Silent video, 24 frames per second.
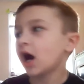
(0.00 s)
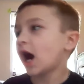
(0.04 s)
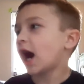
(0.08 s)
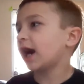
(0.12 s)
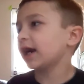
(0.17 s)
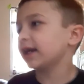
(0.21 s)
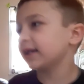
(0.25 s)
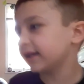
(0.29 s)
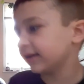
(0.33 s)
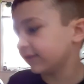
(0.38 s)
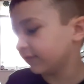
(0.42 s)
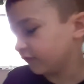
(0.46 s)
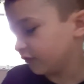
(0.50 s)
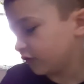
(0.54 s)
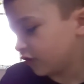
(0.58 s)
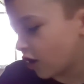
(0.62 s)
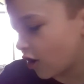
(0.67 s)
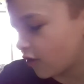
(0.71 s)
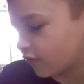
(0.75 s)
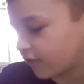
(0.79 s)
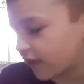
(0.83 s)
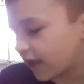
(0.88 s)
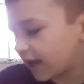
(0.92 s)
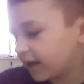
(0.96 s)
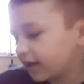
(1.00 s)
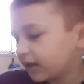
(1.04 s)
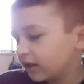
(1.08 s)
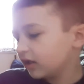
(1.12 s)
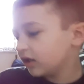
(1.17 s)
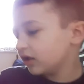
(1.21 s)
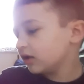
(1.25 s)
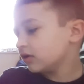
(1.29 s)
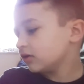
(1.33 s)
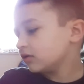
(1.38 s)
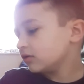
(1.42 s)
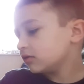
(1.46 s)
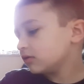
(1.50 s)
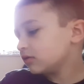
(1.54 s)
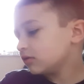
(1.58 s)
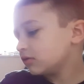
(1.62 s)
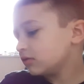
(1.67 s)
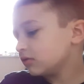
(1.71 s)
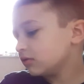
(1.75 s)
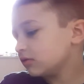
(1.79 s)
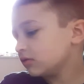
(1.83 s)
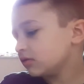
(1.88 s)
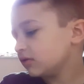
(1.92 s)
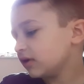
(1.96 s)
I didn't even know that.
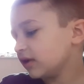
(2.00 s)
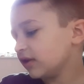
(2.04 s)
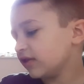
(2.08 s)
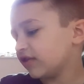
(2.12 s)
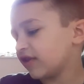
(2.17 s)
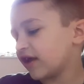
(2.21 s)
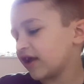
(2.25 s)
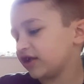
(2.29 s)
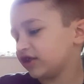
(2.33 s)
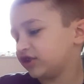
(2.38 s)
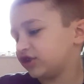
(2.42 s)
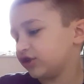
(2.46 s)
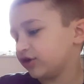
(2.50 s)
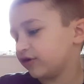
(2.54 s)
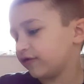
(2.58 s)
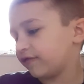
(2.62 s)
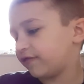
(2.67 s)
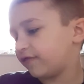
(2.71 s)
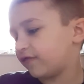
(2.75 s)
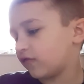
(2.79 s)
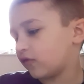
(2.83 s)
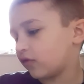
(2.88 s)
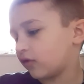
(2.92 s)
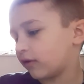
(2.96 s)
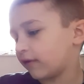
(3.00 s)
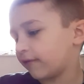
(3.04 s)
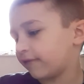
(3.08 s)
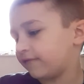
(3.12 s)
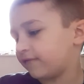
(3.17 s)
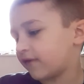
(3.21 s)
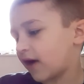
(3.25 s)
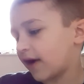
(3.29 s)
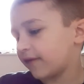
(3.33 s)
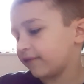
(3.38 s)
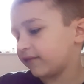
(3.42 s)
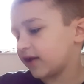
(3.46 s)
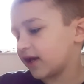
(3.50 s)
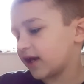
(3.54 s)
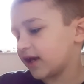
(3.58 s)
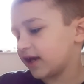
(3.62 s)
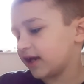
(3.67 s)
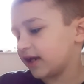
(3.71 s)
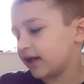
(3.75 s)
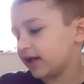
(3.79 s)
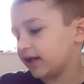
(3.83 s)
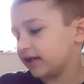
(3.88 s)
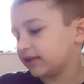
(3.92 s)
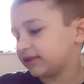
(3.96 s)
Then 2 to 4, 5 to
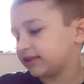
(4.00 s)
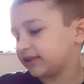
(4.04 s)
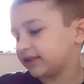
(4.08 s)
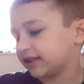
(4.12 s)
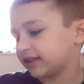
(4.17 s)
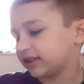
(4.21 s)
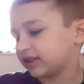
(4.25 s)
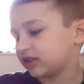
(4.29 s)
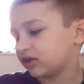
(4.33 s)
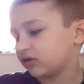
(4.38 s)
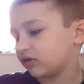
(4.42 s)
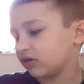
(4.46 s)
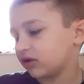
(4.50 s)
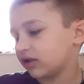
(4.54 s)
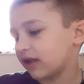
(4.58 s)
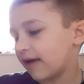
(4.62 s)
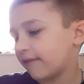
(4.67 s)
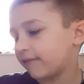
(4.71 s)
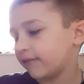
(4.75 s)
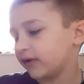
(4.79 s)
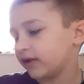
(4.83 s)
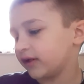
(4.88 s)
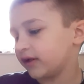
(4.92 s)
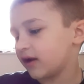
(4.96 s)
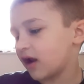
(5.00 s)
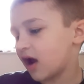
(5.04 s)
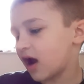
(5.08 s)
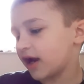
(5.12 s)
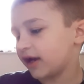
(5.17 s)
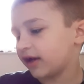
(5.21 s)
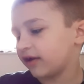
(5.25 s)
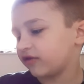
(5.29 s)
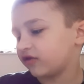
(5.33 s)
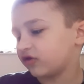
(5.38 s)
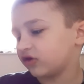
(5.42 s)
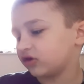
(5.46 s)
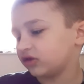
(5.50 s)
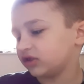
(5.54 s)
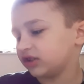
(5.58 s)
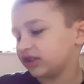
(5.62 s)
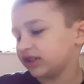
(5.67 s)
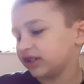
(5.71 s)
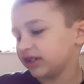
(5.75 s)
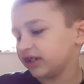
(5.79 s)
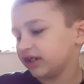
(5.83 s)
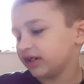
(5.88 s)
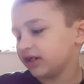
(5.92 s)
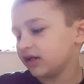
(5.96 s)
8, 6 to 11, 9 to
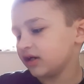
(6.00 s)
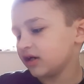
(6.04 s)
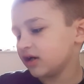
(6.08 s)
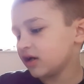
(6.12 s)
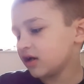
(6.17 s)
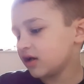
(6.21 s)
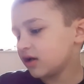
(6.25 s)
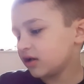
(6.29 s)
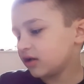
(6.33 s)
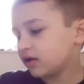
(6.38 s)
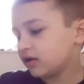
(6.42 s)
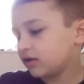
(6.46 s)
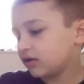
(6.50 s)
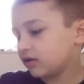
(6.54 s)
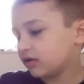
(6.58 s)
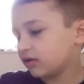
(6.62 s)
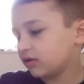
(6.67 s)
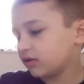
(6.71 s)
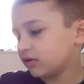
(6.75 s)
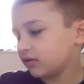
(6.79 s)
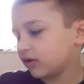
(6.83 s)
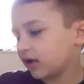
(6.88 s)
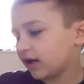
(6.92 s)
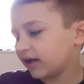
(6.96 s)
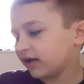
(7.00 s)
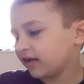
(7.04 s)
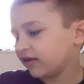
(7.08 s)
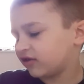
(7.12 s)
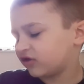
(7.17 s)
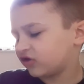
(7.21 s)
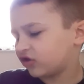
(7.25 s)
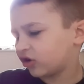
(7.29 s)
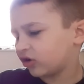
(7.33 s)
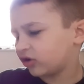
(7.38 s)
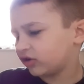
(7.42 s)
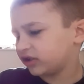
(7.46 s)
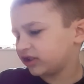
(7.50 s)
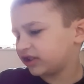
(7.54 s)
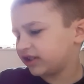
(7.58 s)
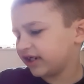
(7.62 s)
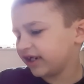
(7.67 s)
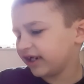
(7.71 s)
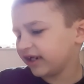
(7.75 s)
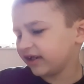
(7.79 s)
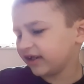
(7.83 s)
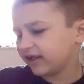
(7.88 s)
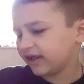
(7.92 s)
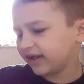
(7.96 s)
13. 9 to
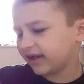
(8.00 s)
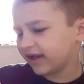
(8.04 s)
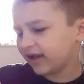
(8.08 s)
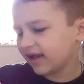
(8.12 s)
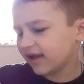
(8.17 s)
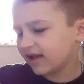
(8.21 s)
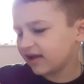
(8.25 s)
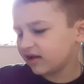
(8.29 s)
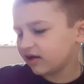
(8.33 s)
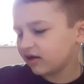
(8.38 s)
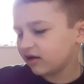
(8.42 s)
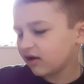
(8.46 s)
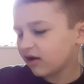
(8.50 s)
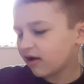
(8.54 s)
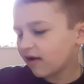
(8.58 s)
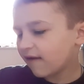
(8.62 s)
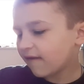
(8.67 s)
13 again.